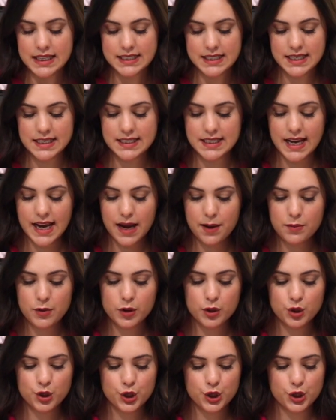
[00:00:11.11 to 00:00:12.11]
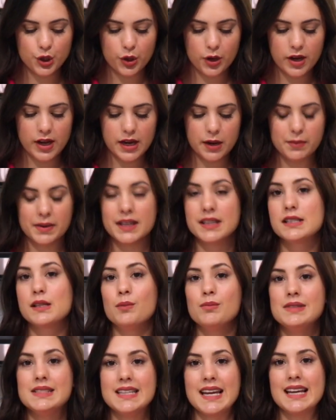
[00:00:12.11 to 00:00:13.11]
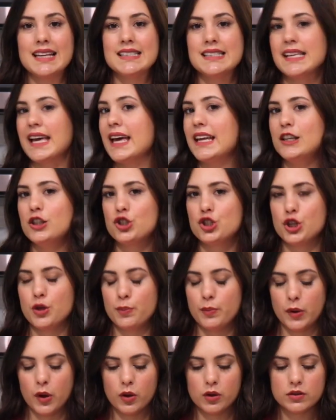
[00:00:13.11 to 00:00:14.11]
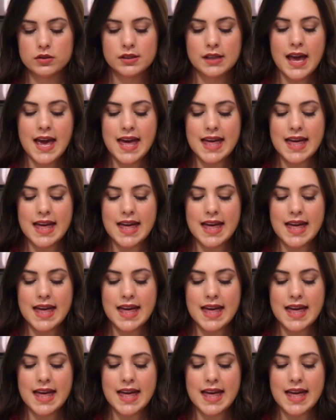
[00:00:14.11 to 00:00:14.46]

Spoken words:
Today I'm going to show you how to make some dates energy balls.